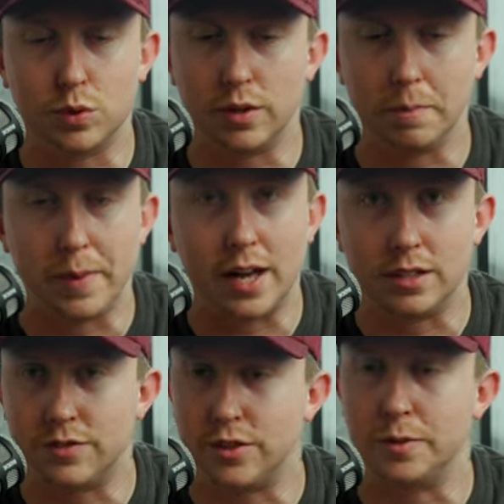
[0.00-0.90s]
sort of
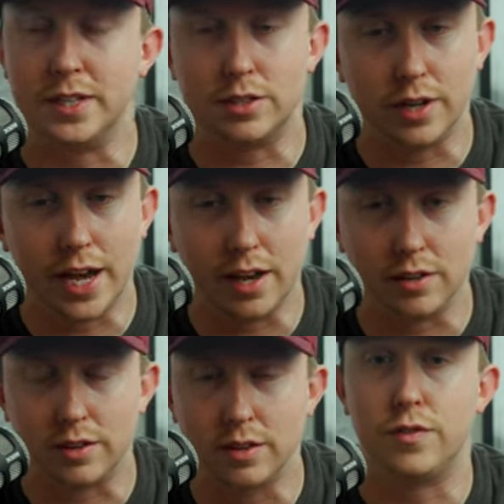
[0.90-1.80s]
balance for your mental
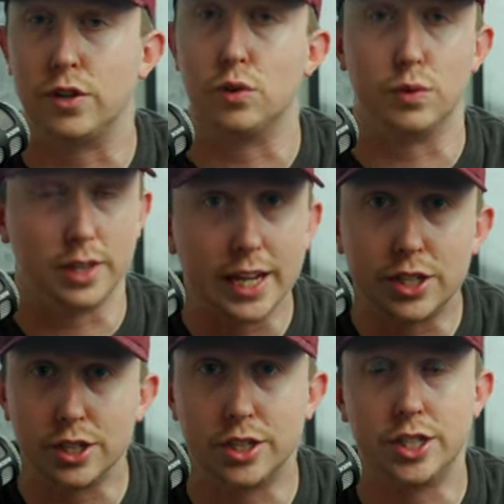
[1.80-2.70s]
health, for your
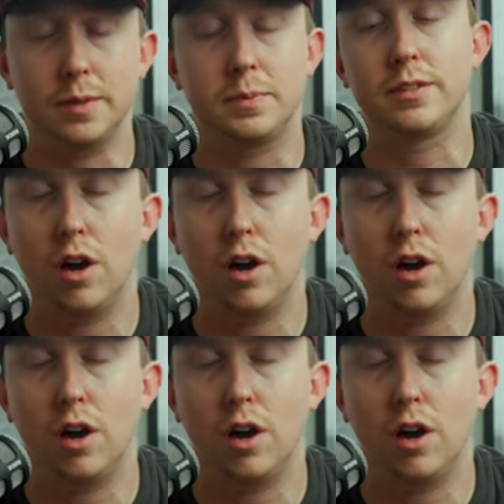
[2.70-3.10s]
relationships.